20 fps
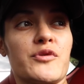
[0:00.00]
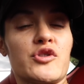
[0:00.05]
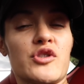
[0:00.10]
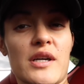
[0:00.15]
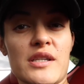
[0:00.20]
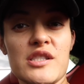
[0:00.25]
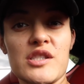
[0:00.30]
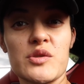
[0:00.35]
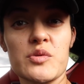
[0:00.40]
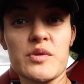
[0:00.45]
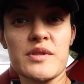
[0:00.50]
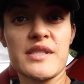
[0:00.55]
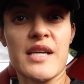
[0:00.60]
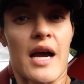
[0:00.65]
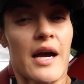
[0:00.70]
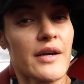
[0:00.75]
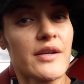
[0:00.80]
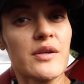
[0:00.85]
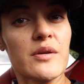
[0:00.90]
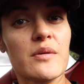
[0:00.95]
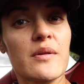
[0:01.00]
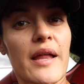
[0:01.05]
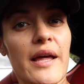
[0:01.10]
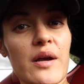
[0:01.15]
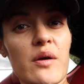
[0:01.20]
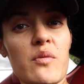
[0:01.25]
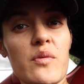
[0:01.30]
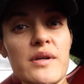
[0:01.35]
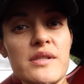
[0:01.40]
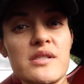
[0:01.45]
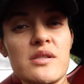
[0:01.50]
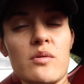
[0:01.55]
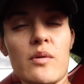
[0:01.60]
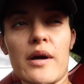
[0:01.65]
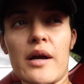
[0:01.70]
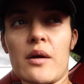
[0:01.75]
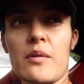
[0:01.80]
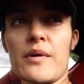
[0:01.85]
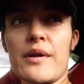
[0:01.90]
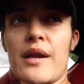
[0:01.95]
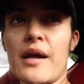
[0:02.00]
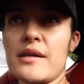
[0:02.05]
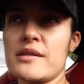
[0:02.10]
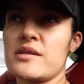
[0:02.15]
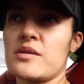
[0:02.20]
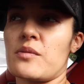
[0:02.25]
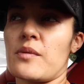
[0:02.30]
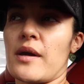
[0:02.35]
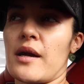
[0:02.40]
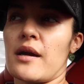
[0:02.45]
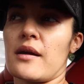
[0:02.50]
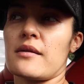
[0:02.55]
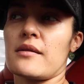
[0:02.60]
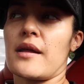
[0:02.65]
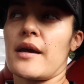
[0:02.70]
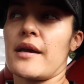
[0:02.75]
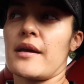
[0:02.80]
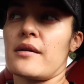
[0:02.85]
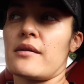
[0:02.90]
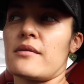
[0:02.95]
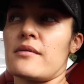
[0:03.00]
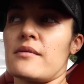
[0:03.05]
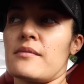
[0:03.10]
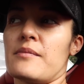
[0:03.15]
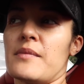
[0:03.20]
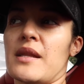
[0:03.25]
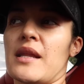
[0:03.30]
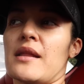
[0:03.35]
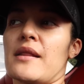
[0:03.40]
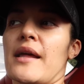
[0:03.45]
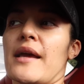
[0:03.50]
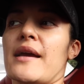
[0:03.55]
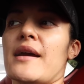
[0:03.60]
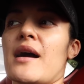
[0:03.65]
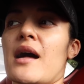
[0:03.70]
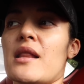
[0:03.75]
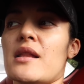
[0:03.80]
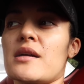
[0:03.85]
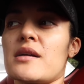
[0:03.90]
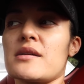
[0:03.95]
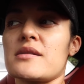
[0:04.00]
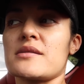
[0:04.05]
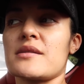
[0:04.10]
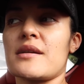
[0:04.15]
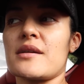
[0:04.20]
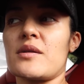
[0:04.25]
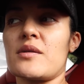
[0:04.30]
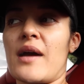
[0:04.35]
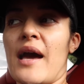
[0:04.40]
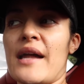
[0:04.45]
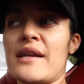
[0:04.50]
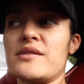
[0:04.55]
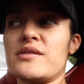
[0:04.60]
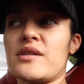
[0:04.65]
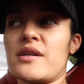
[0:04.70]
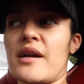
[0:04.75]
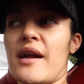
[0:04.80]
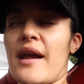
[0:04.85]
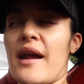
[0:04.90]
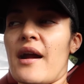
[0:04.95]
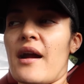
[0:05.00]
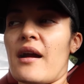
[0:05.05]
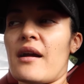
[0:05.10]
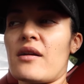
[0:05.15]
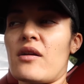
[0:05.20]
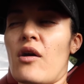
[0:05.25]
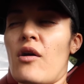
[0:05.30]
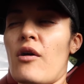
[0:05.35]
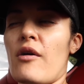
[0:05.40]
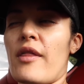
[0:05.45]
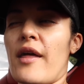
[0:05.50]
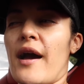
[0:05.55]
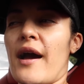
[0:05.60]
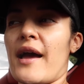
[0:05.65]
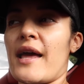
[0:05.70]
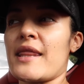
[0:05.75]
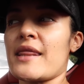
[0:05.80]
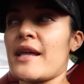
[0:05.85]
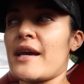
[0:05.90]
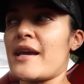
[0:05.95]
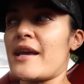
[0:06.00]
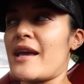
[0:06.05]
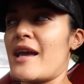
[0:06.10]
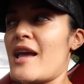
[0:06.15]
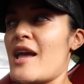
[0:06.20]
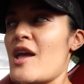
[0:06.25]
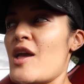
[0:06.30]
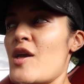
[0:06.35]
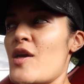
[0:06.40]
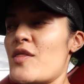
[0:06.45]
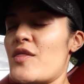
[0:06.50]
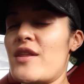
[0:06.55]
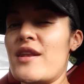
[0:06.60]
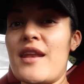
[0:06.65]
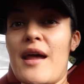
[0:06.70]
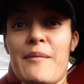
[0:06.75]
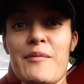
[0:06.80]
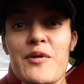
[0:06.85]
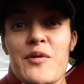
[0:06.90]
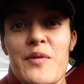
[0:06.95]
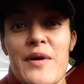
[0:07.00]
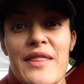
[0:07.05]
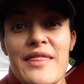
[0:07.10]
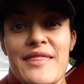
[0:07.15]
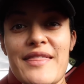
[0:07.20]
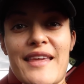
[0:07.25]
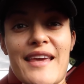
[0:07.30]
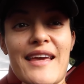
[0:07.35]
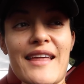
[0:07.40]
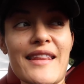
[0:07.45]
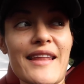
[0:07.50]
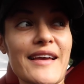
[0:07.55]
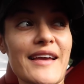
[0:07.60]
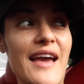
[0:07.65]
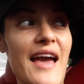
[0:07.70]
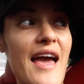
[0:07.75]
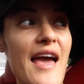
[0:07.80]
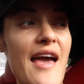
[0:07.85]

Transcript: judges will tell you like what to wear, what not to wear, like, meaning like colors and like how does your hair and all that. And like the number one thing, like